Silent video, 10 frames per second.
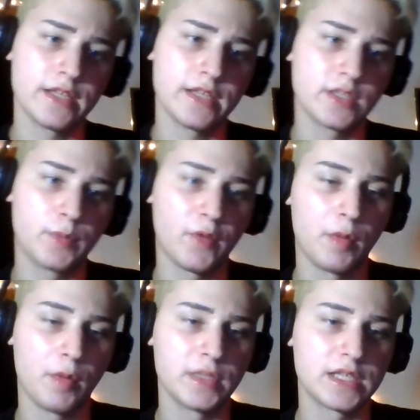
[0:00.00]

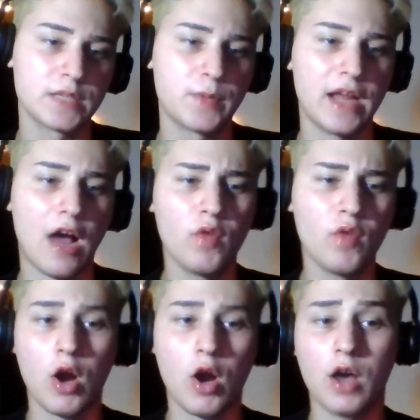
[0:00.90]
performances, but
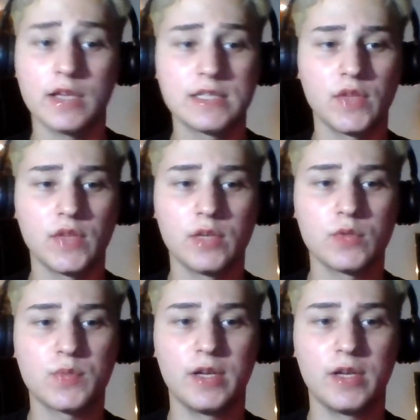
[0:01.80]
overall, I still think it was
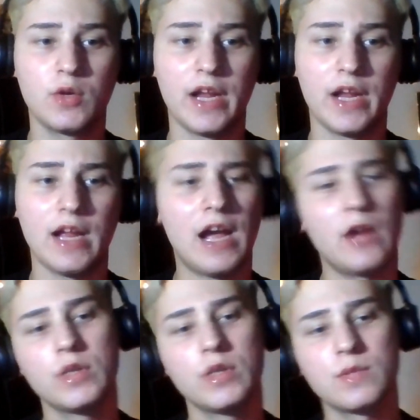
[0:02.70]
pretty great. I
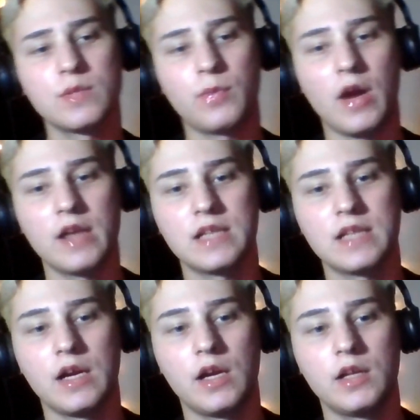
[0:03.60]
was surprised
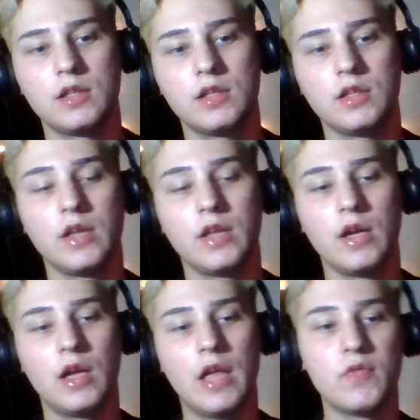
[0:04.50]
that the
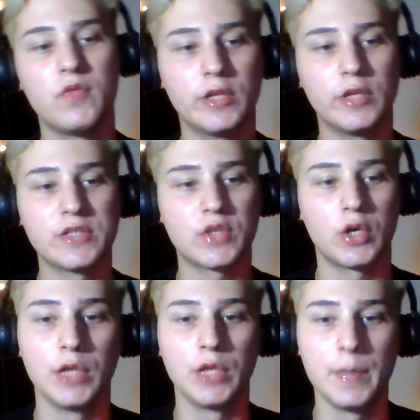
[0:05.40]
influencer
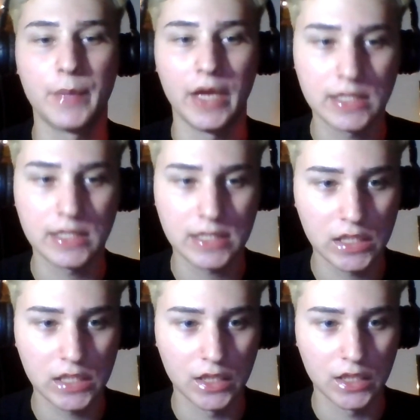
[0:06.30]
Olympics
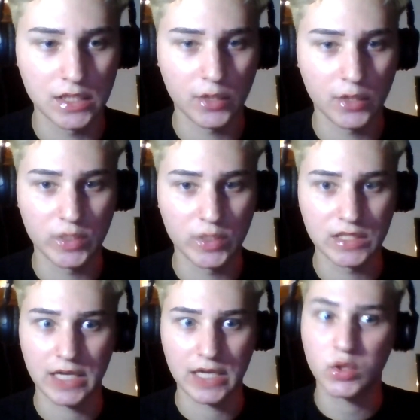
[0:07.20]
this year wasn't
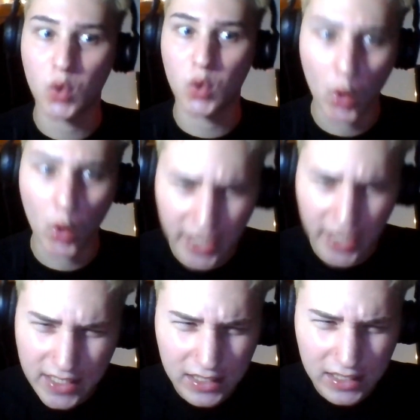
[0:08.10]
as
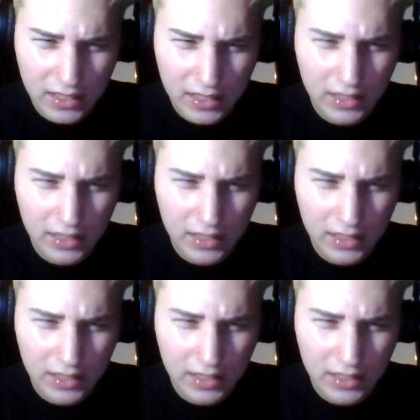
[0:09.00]
crazy.